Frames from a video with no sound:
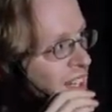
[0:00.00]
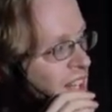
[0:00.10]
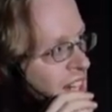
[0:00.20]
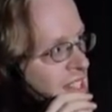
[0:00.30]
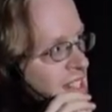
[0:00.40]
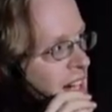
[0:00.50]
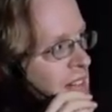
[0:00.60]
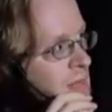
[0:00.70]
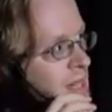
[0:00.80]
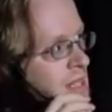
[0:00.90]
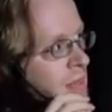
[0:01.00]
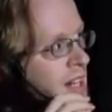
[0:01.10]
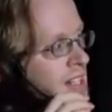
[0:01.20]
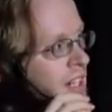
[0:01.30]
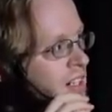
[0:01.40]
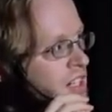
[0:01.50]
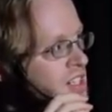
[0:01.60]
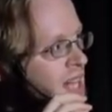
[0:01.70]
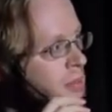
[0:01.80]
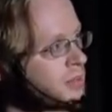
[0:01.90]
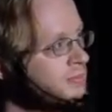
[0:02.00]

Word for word: line Sierra space minus line arch slap.